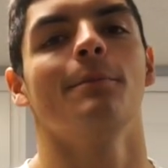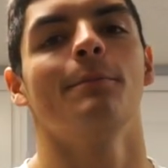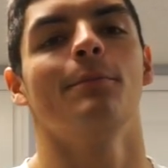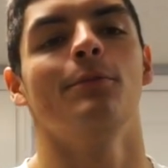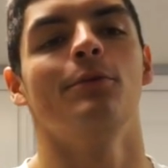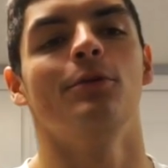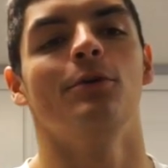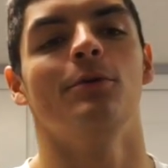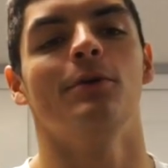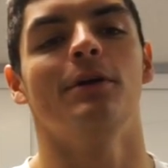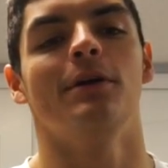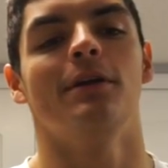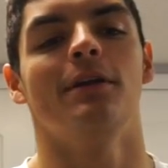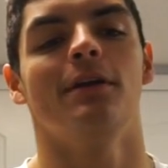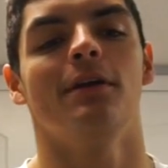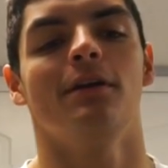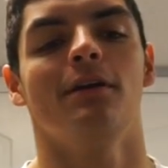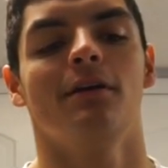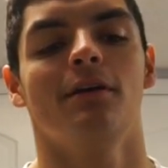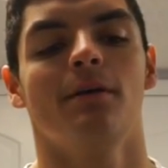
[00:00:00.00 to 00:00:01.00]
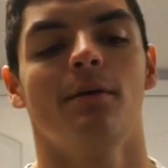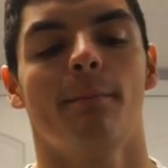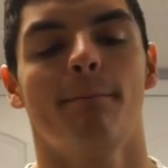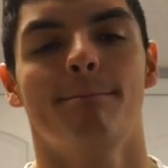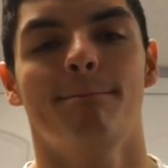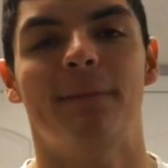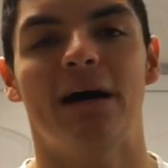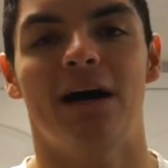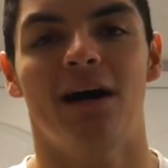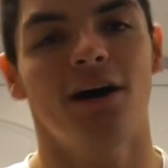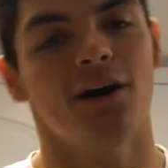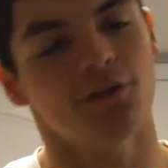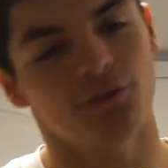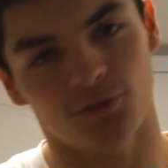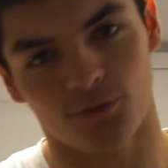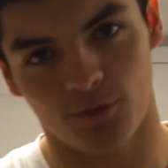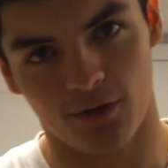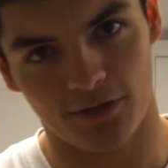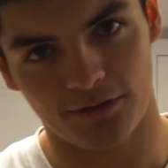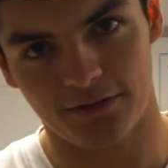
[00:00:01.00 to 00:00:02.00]
We're doing pause
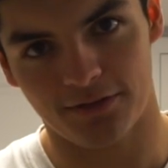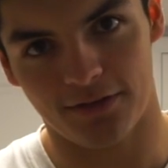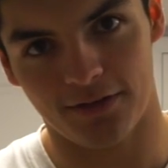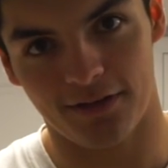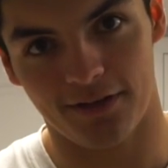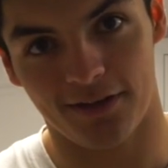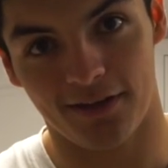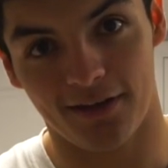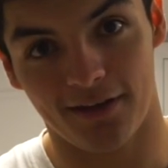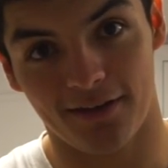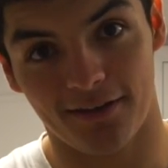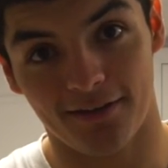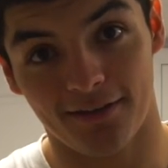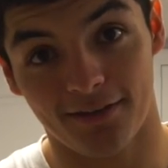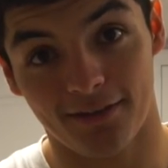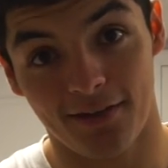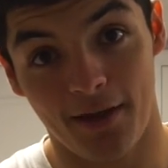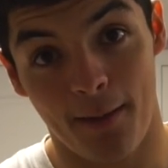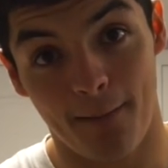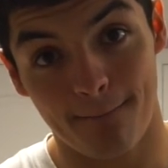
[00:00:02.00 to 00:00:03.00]
squats today, guys.